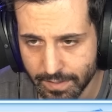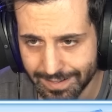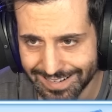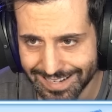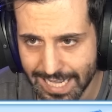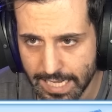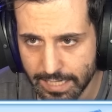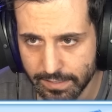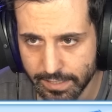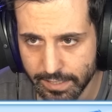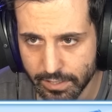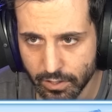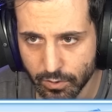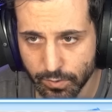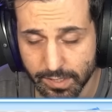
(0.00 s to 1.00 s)

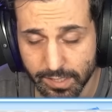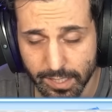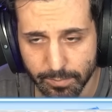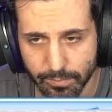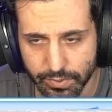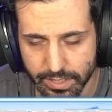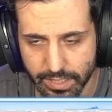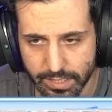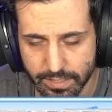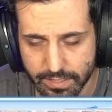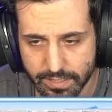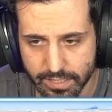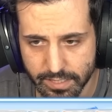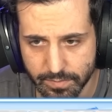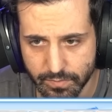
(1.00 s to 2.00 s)
Nihilego with Umbreon, it
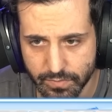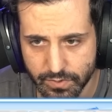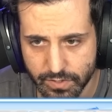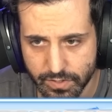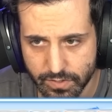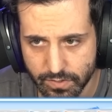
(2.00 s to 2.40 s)
seems.